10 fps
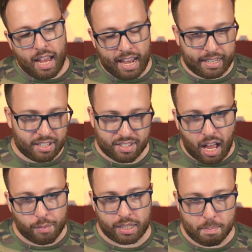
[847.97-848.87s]
and there's
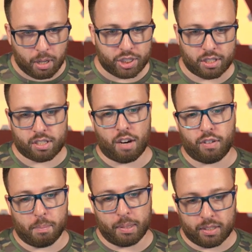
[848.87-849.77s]
not really much
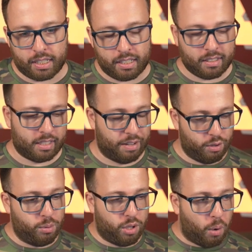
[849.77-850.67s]
discoverability. If
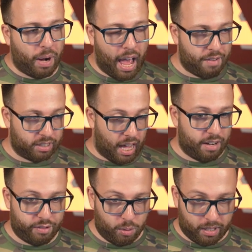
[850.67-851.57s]
you don't have a lot
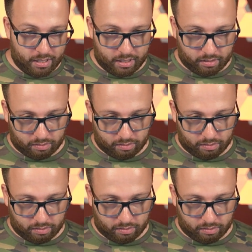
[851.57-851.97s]
of viewers,